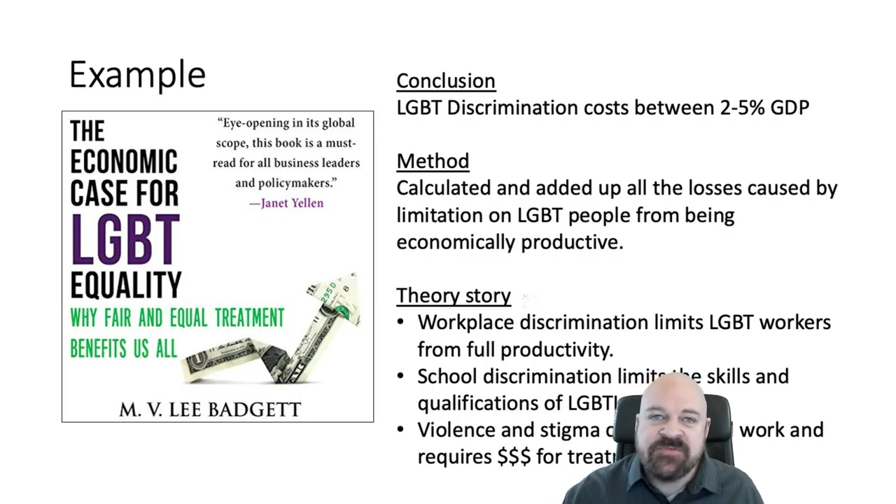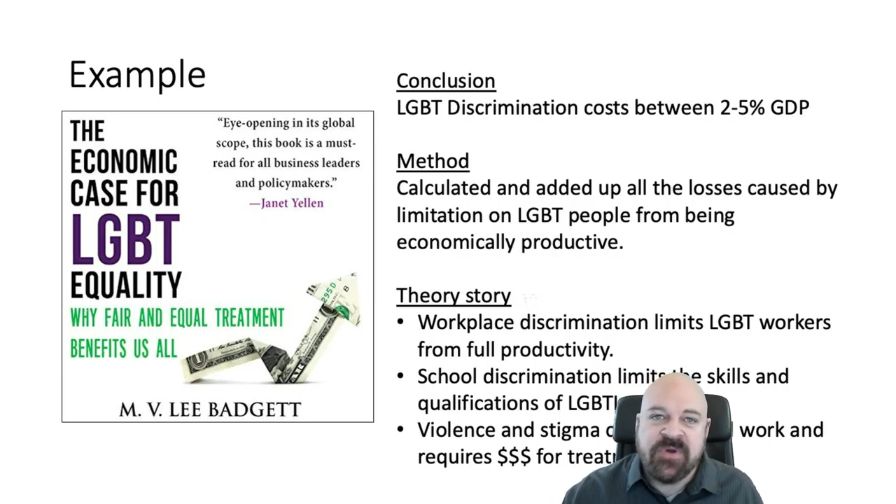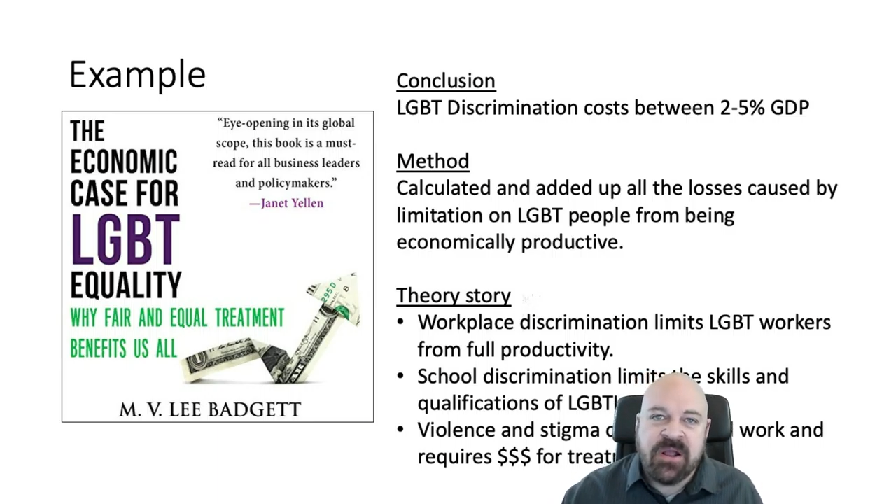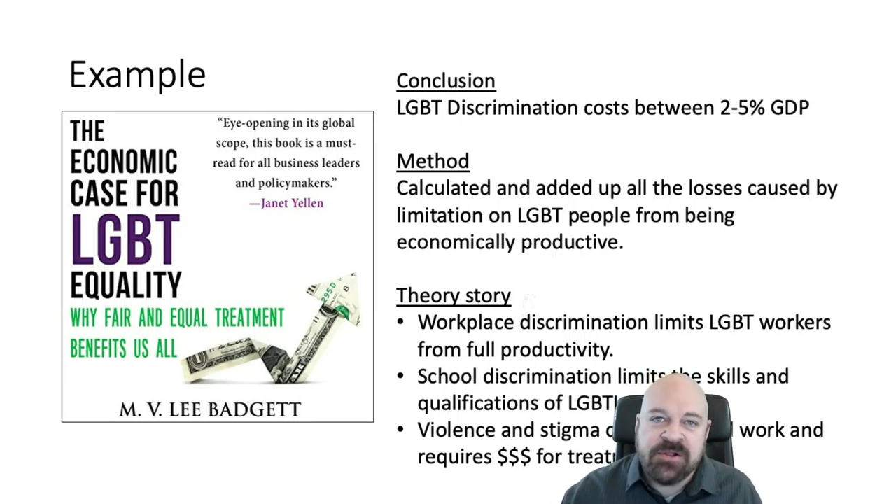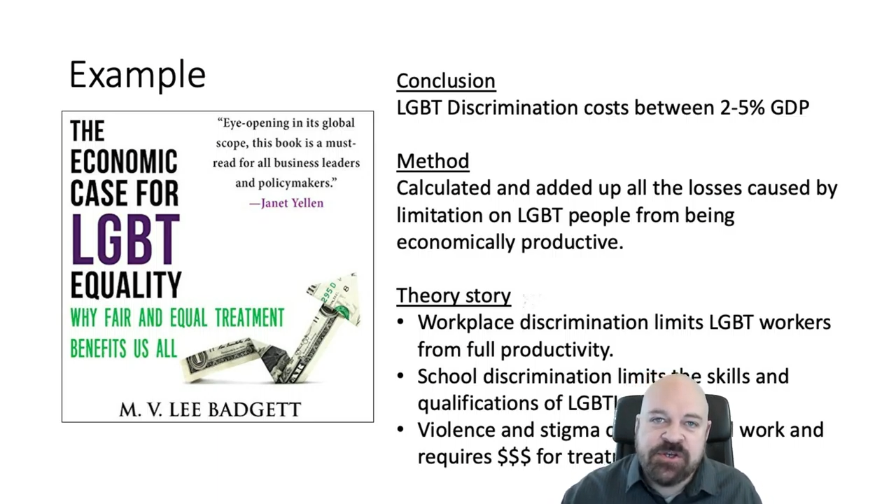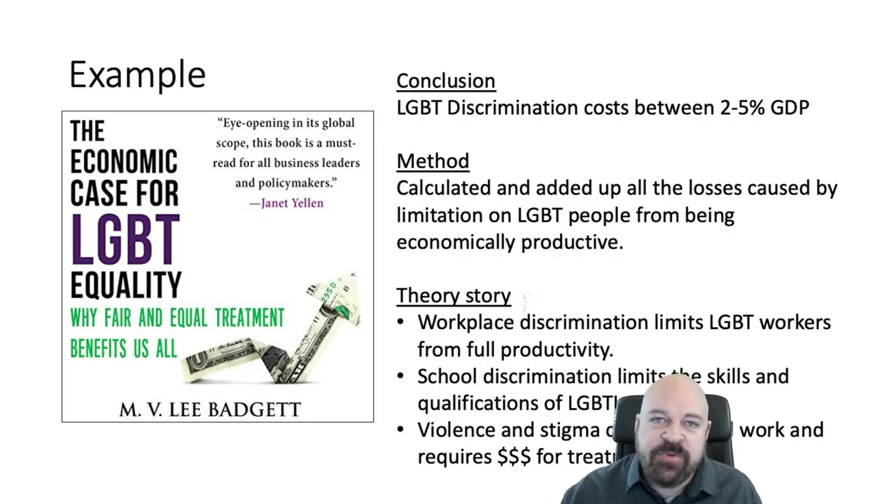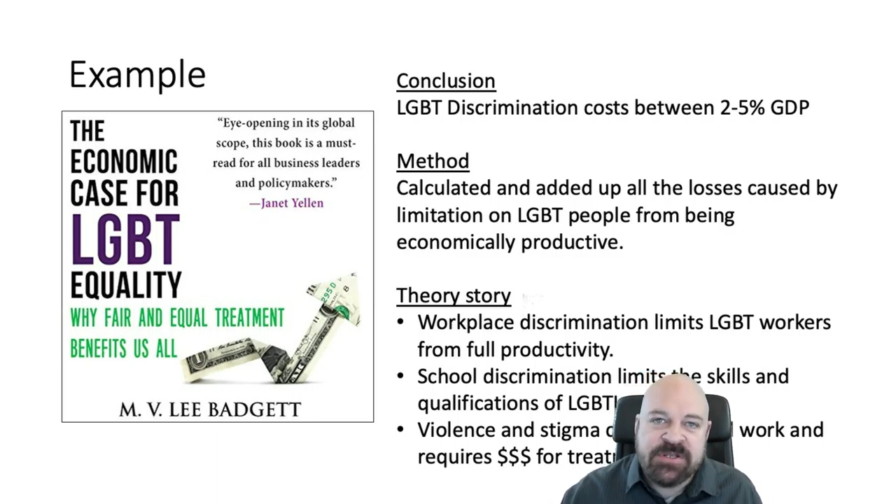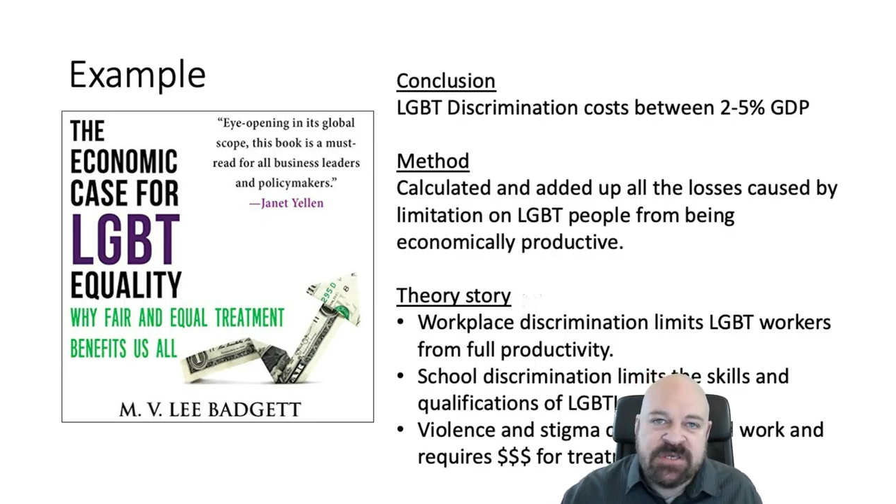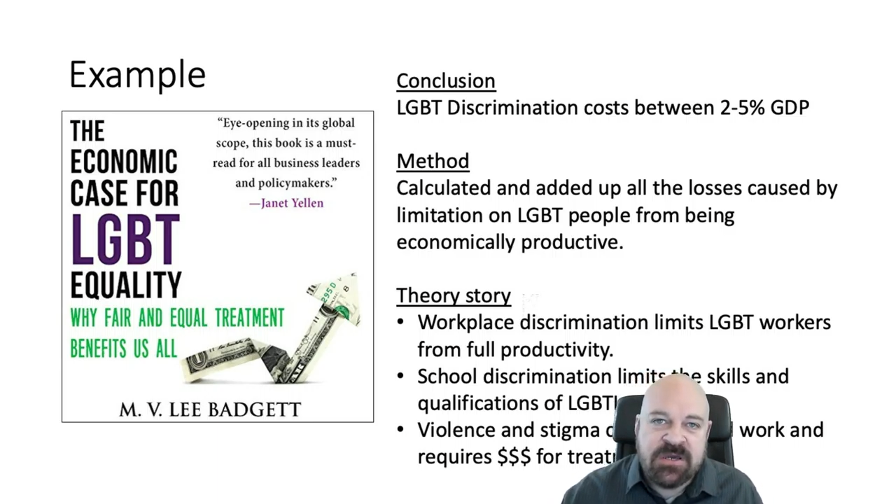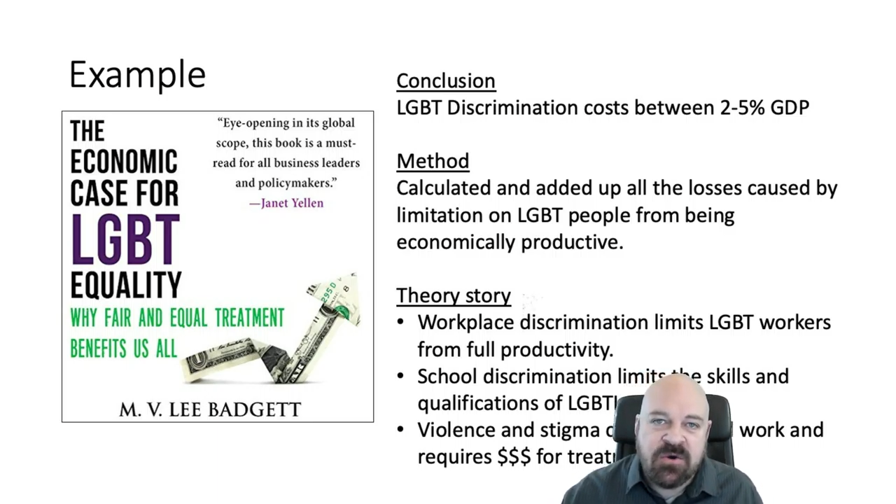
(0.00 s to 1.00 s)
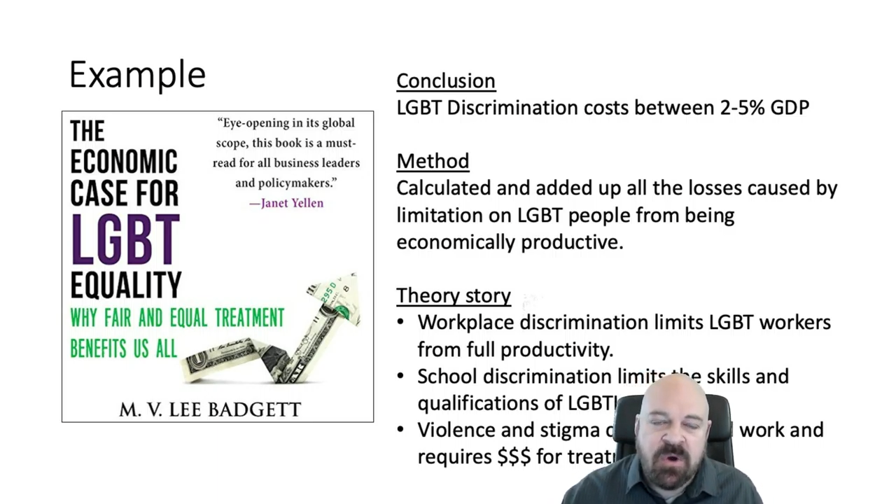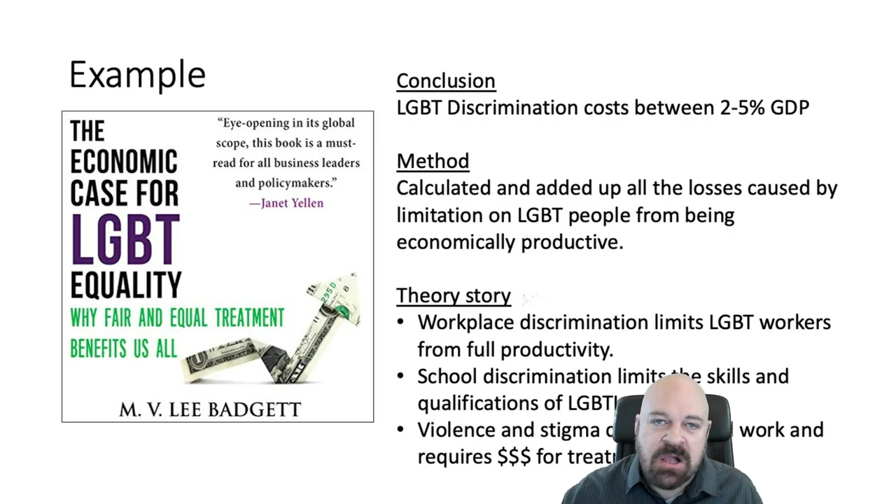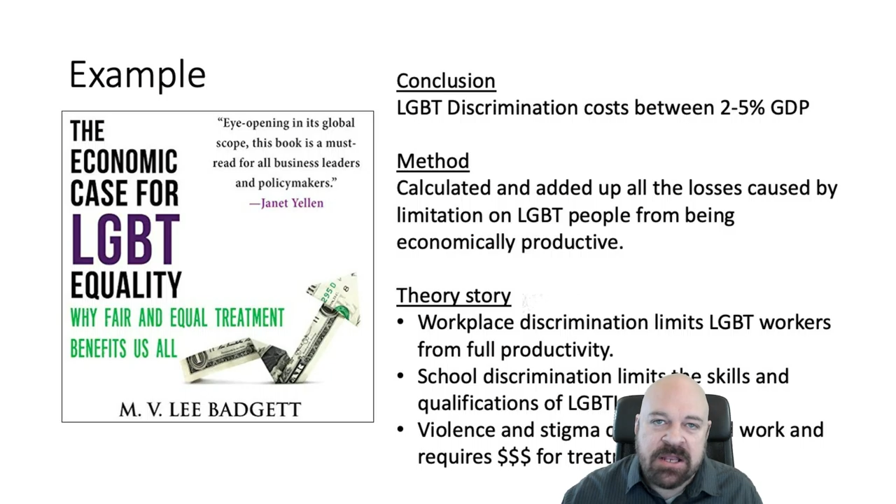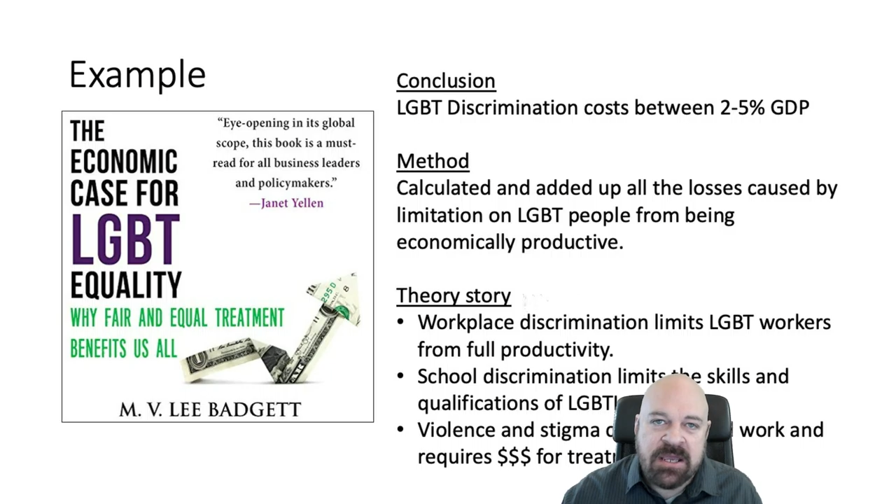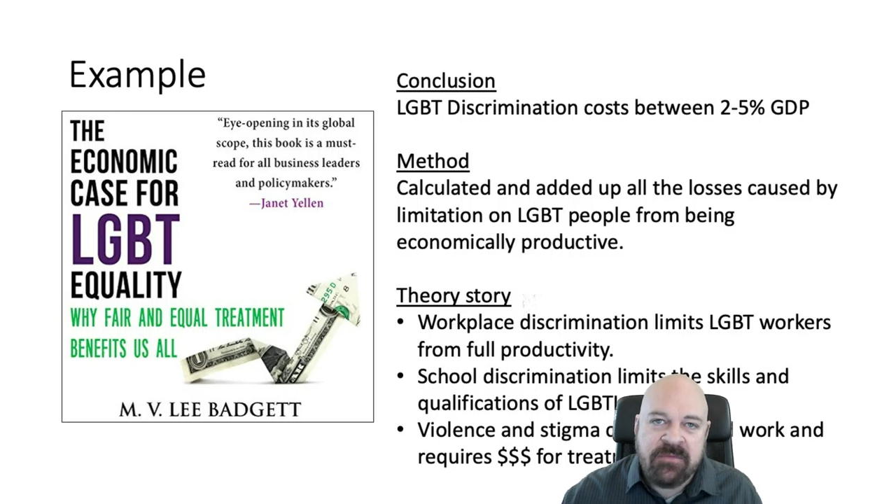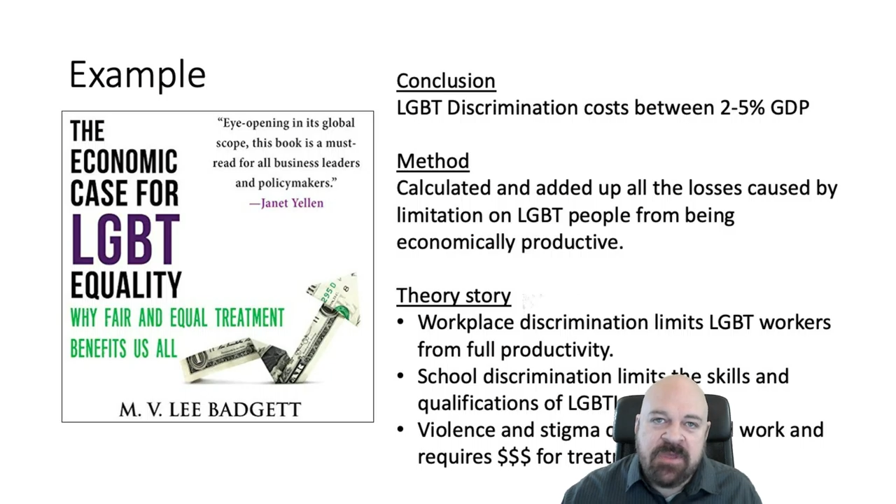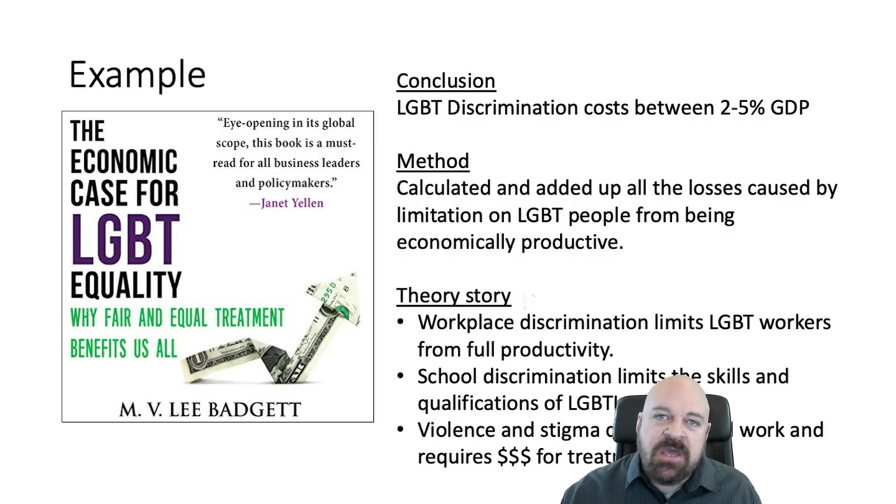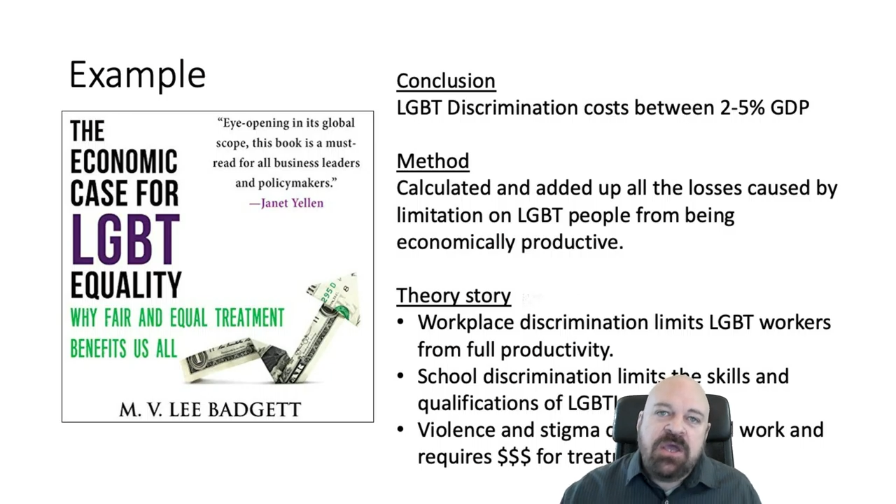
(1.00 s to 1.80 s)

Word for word: for L G B T Equality.